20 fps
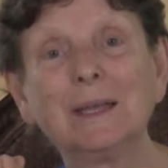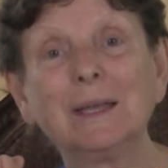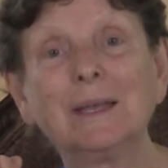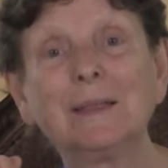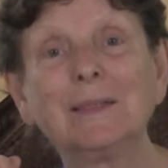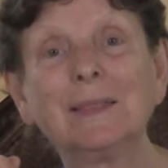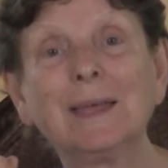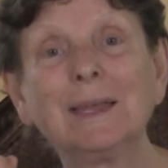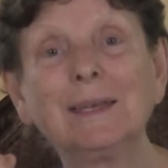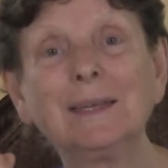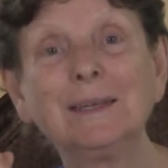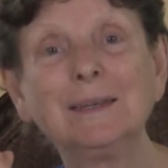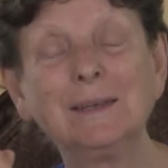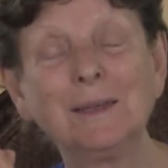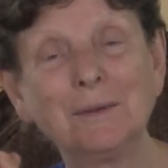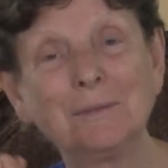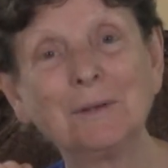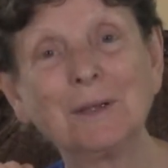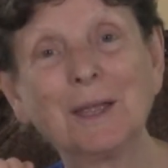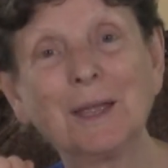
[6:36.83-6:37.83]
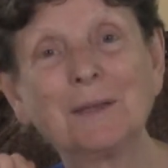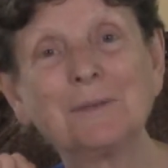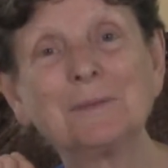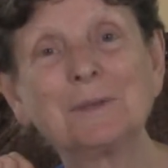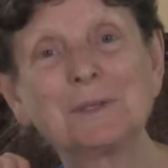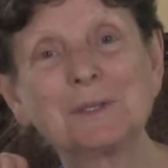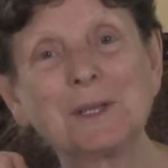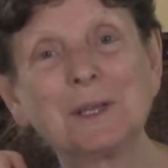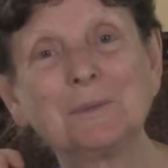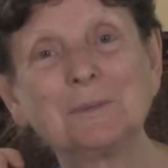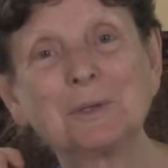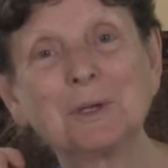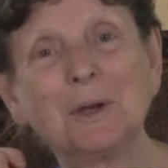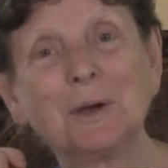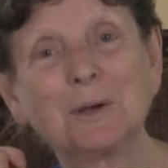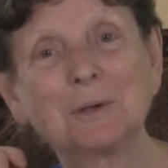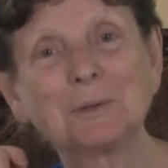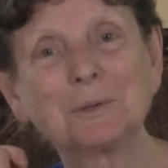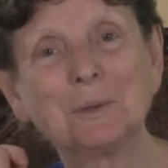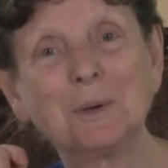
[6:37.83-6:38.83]
that he never gave the same
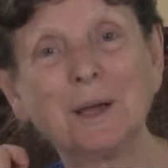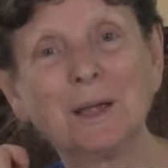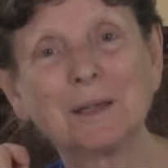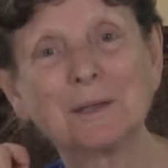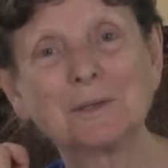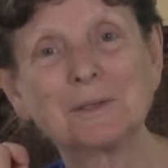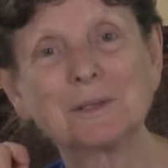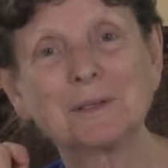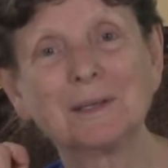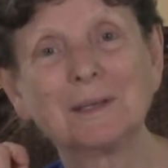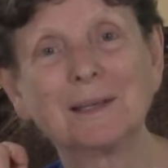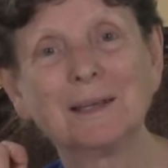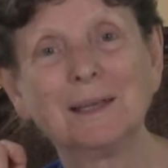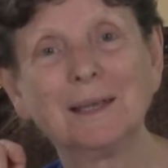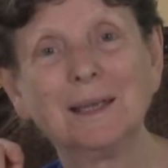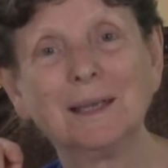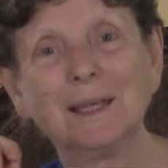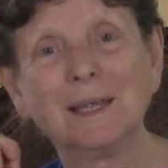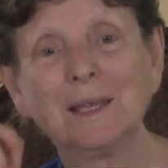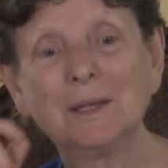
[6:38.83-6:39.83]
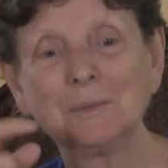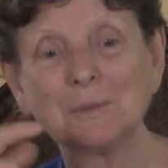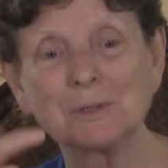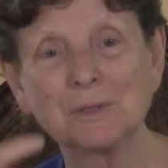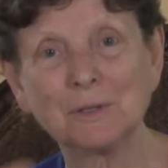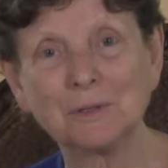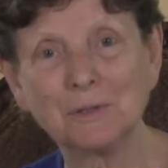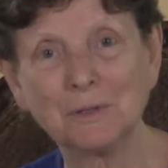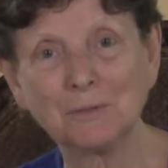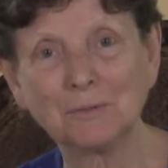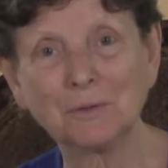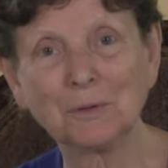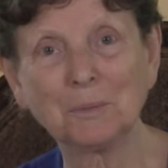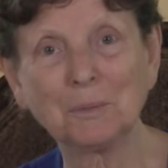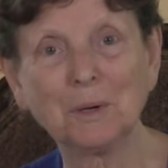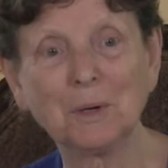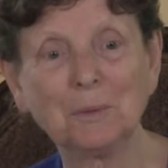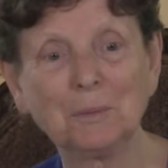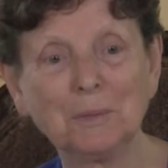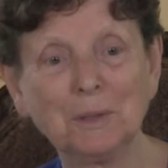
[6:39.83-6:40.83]
talk twice. It was a different
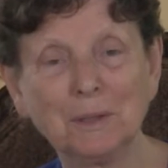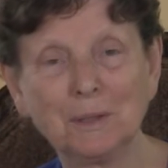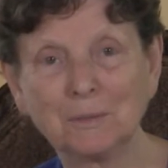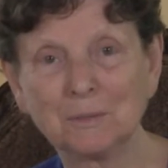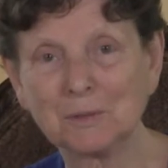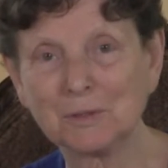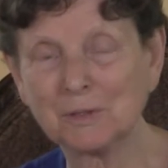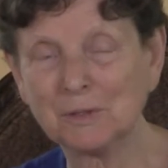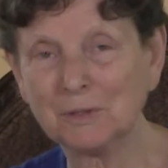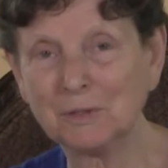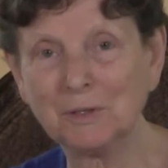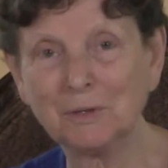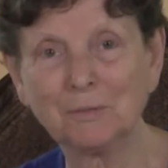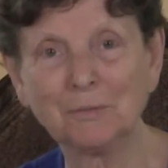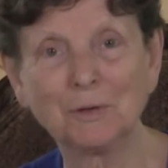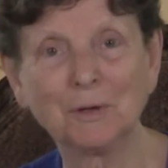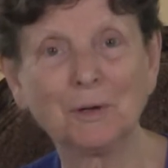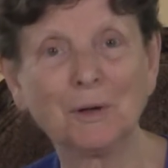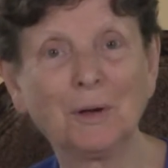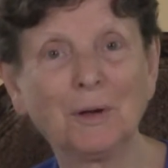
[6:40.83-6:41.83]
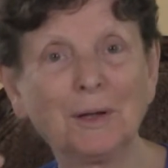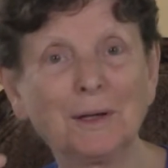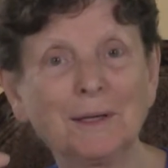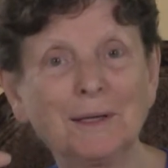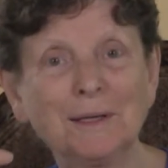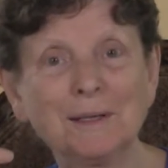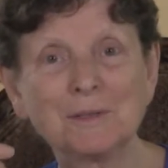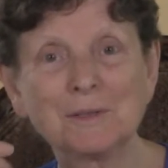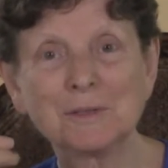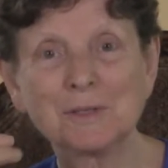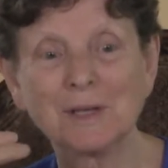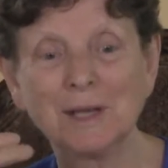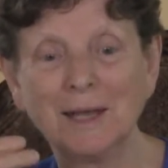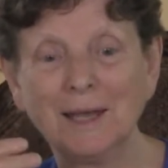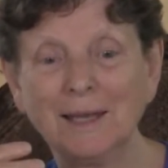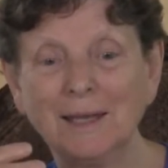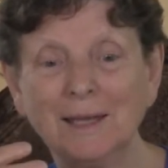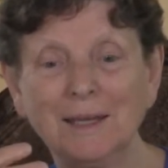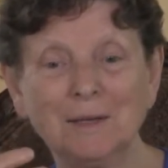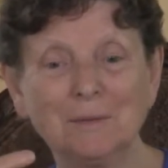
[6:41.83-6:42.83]
moment. It was a different audience.
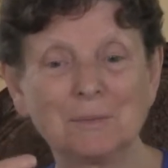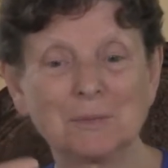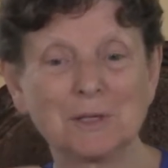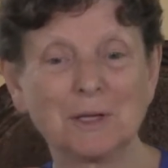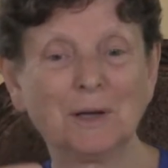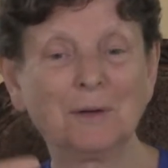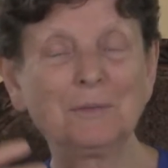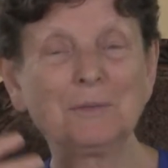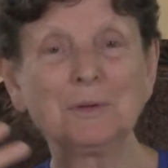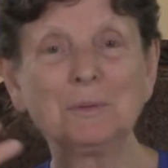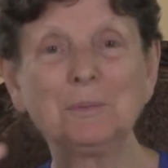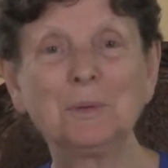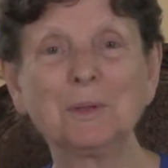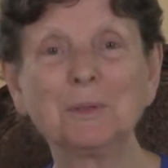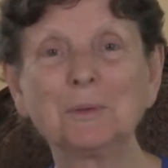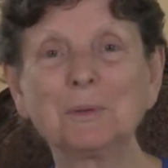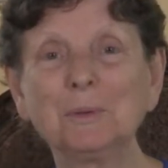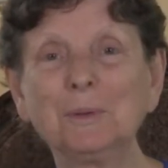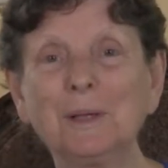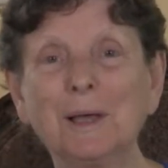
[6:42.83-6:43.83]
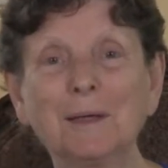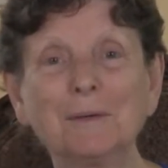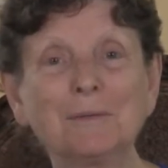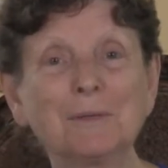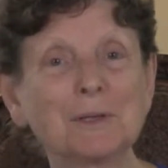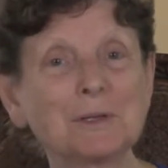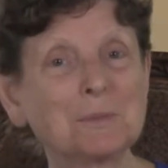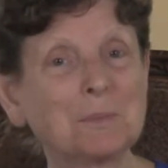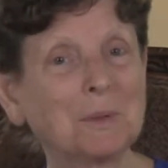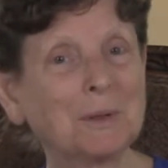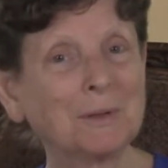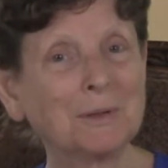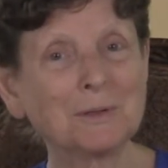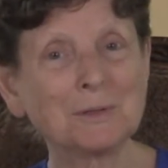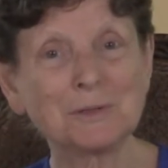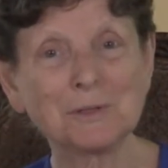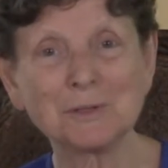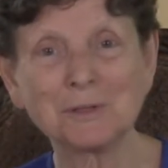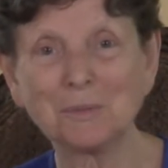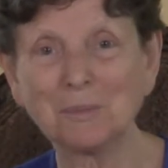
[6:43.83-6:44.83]
He himself had been through life
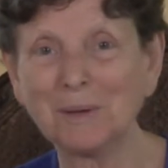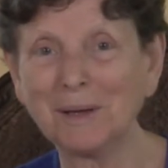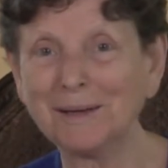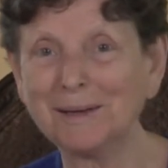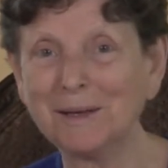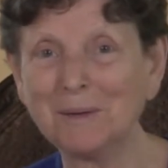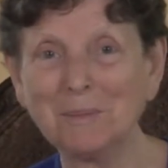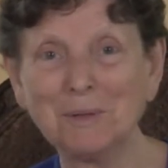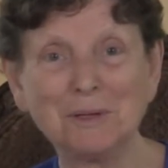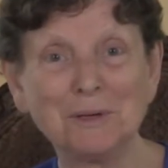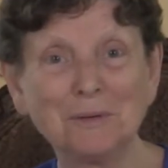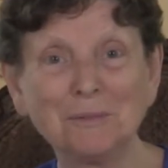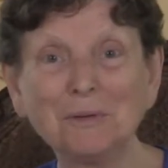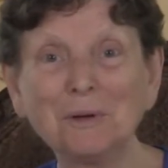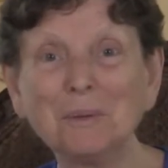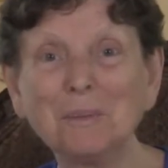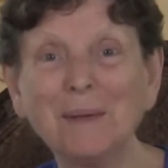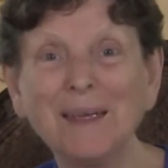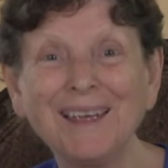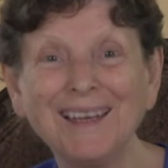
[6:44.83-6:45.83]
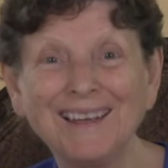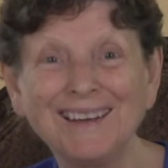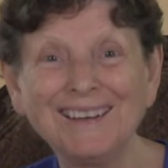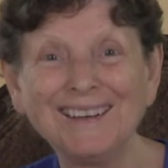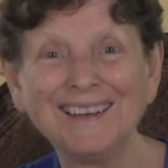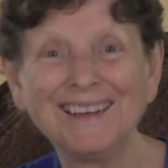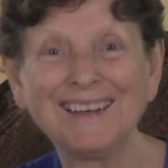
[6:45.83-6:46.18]
experiences that made him a different man.